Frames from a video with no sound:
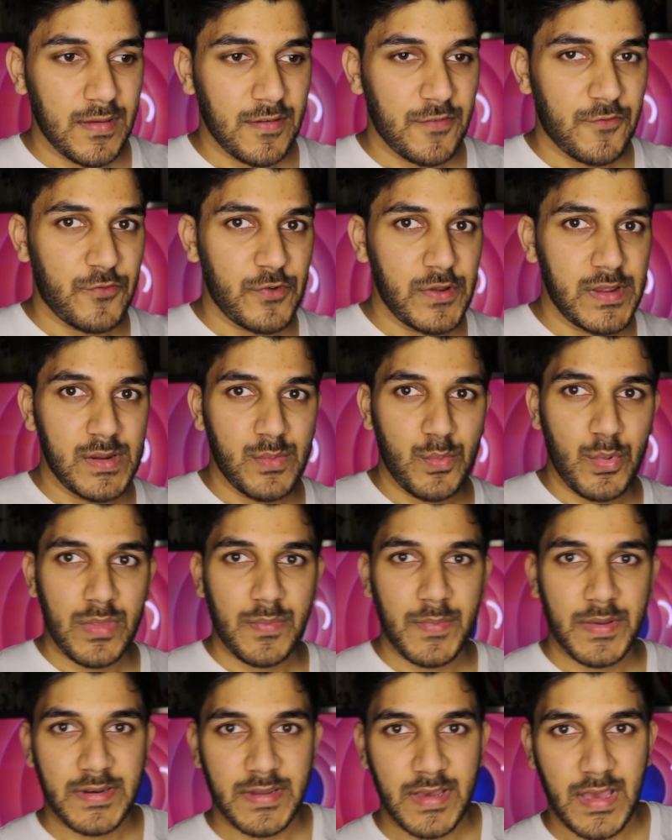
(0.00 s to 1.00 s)
freedom with
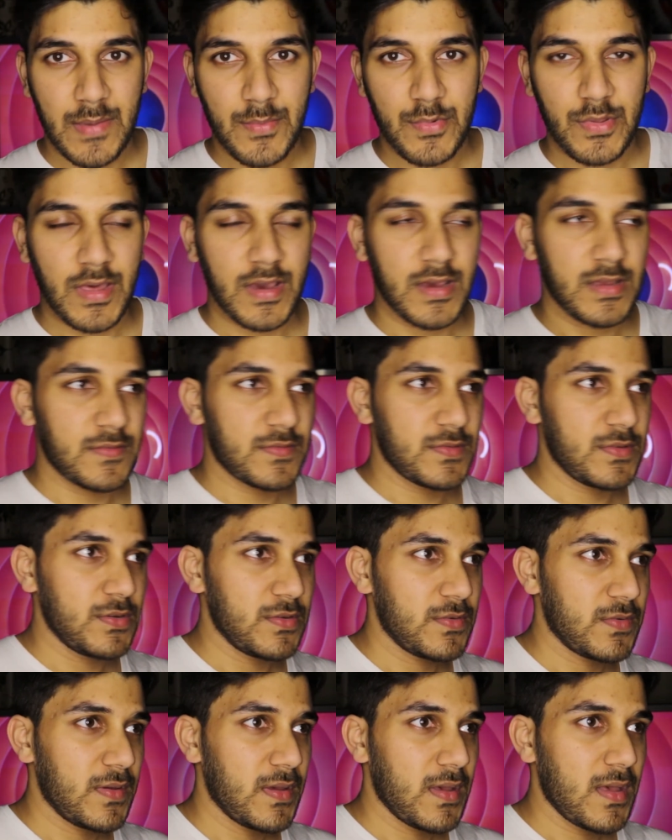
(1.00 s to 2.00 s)
my time and that kind of
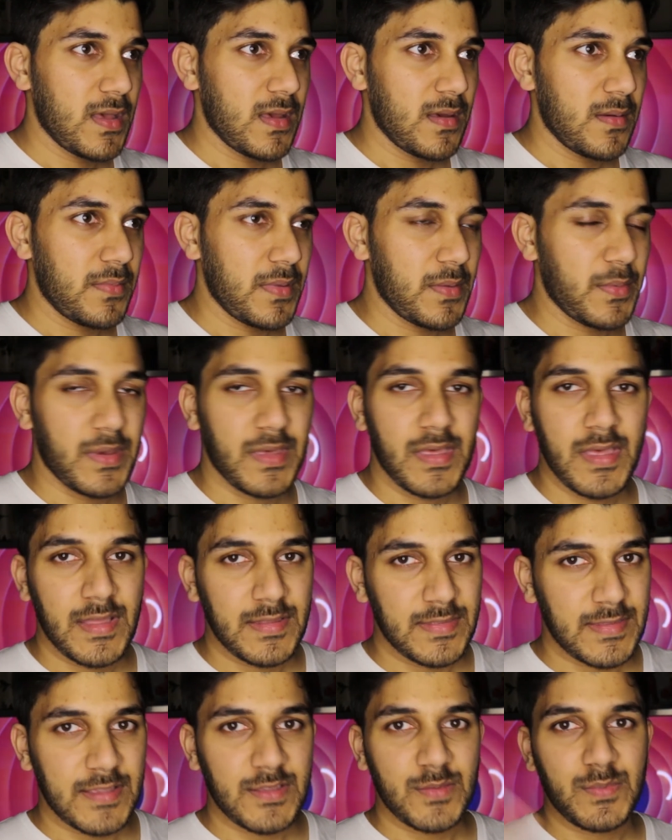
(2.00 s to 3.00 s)
stuff. But anyway,
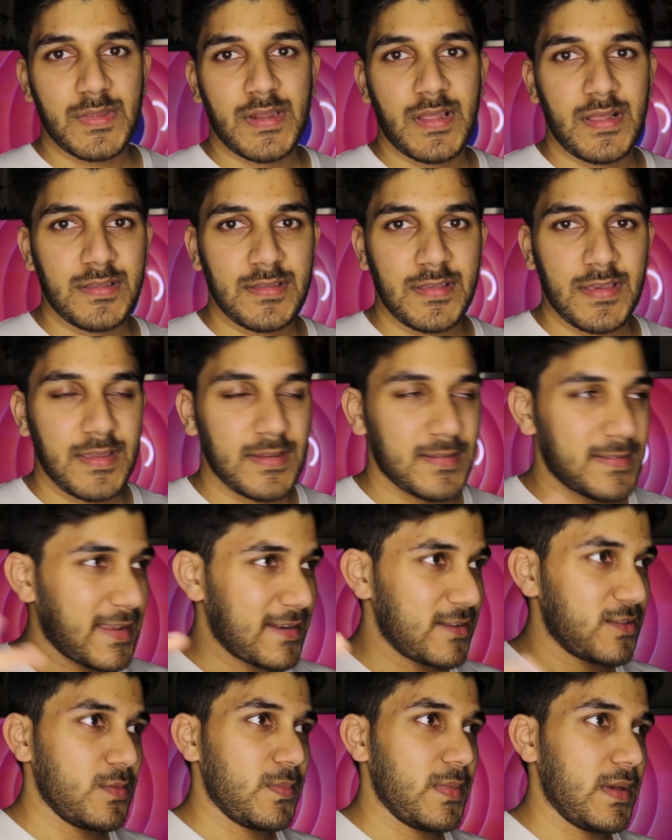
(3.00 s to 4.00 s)
that's something else. That
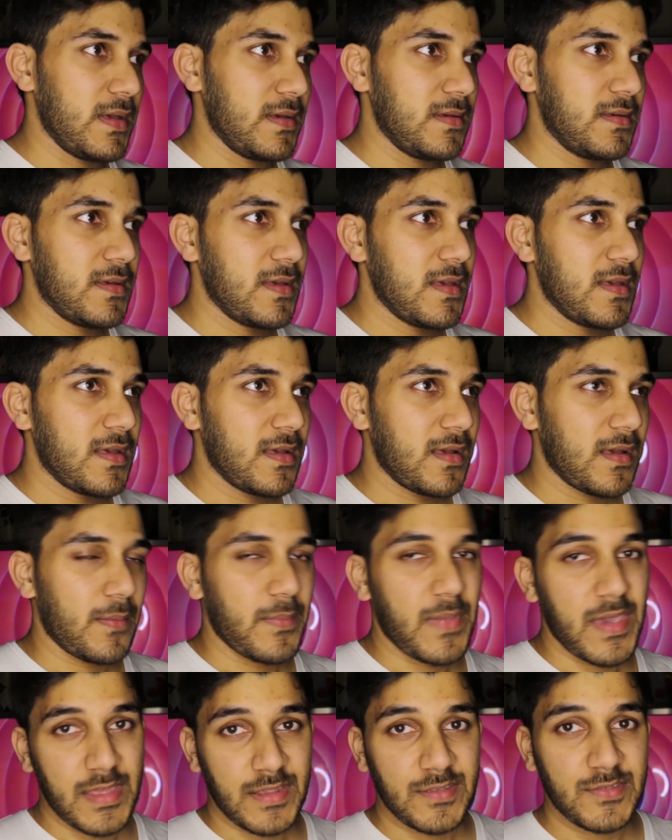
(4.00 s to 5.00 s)
doesn't matter. I'm
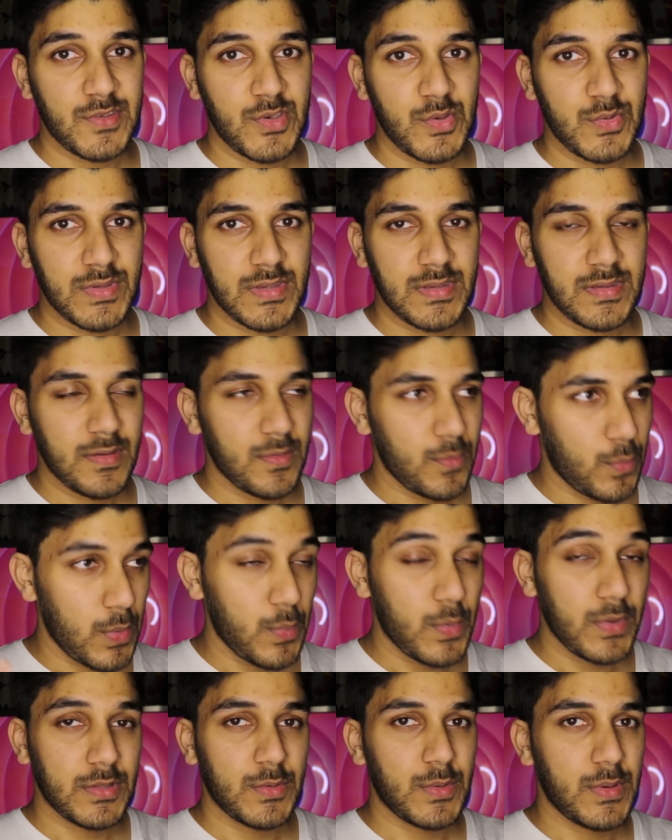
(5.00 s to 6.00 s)
making excuses. We
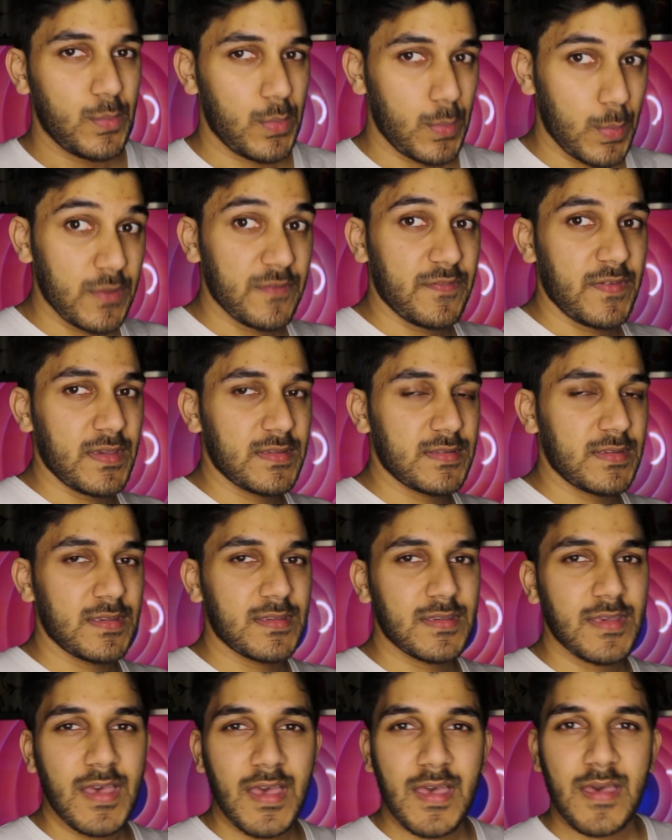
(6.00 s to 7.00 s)
will do it. We will fix
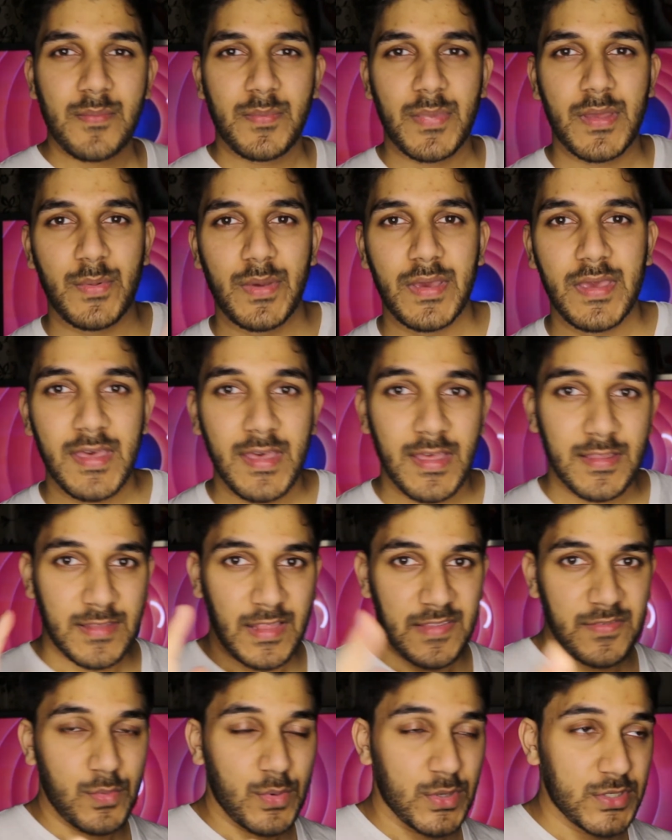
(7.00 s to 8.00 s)
this. But anyway,
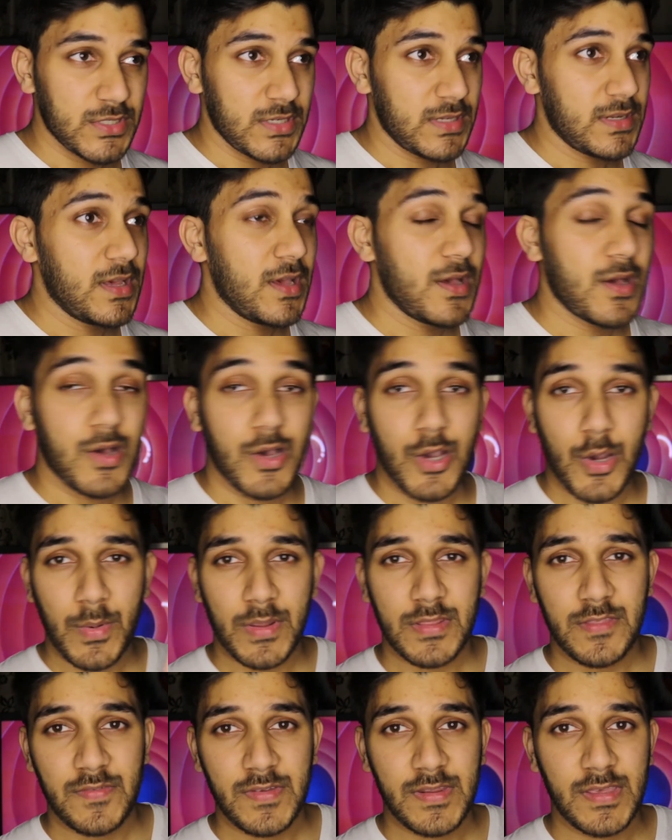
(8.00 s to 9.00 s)
thanks for watching. Hope you
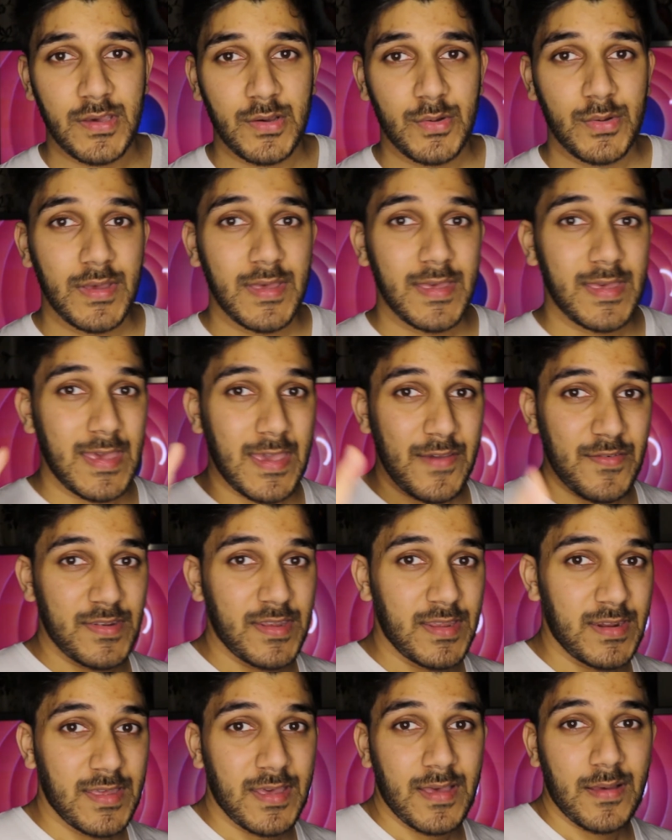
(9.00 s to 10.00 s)
liked the video. If you
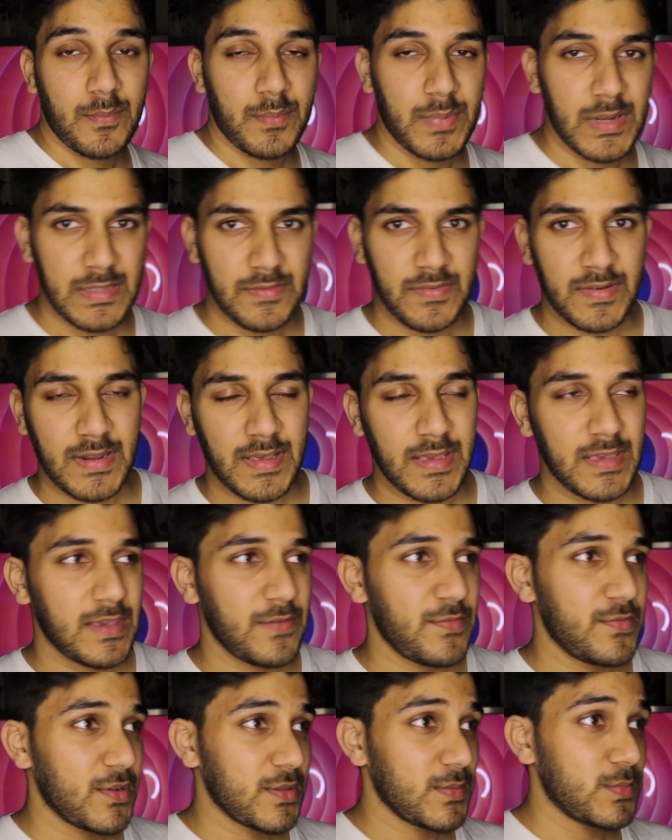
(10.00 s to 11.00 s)
did, please leave a like.
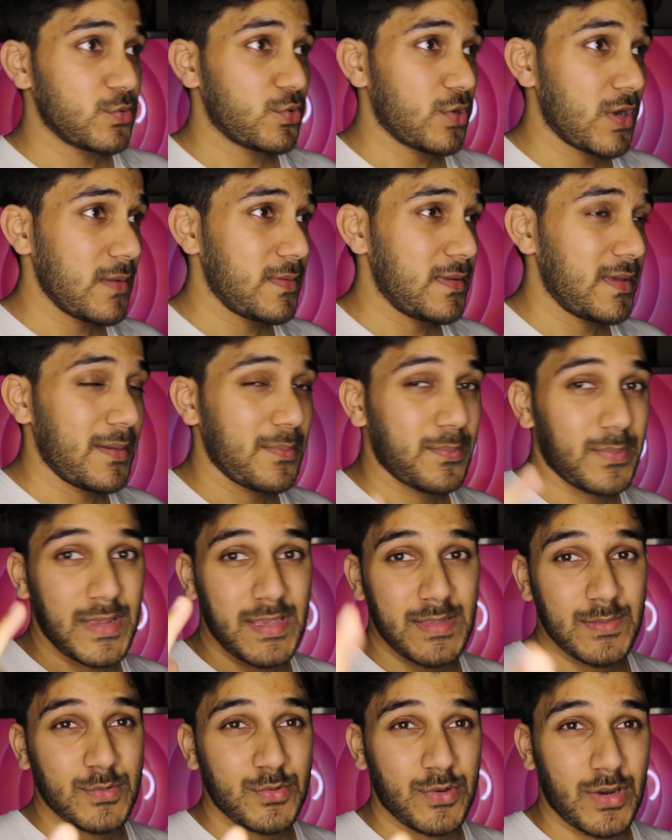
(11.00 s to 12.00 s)
If you're not subscribed yet, please
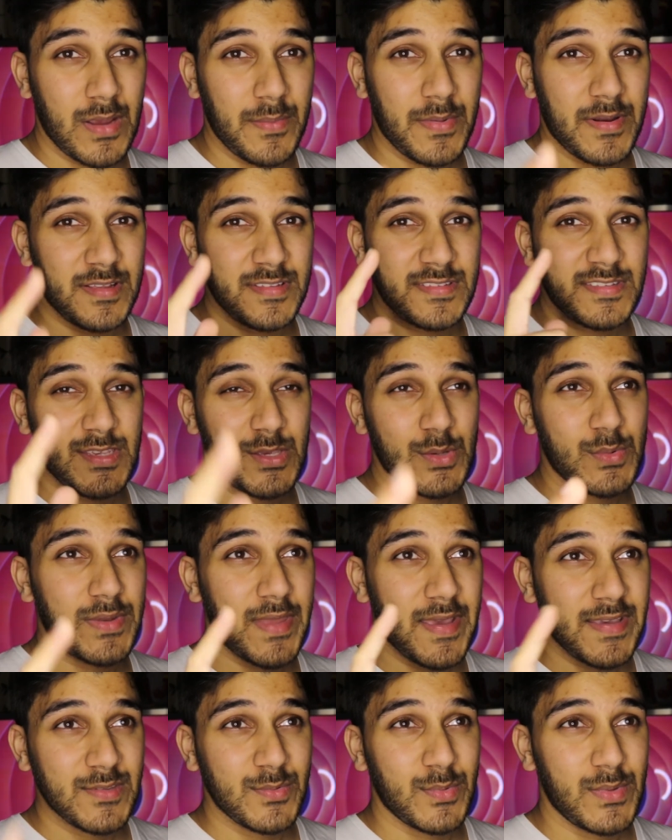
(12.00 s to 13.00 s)
subscribe, and I'll see you
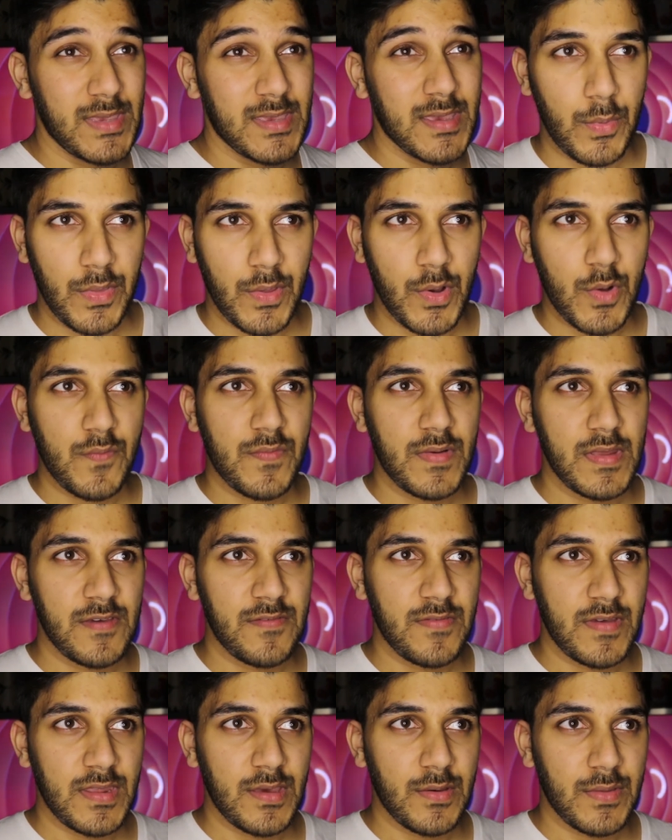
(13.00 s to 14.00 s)
next week with hopefully a
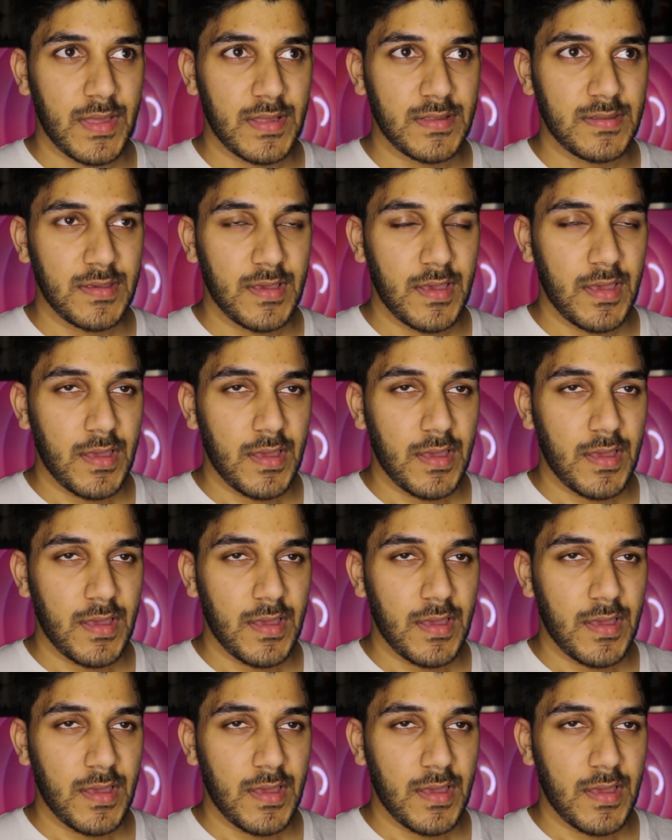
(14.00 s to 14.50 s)
video that's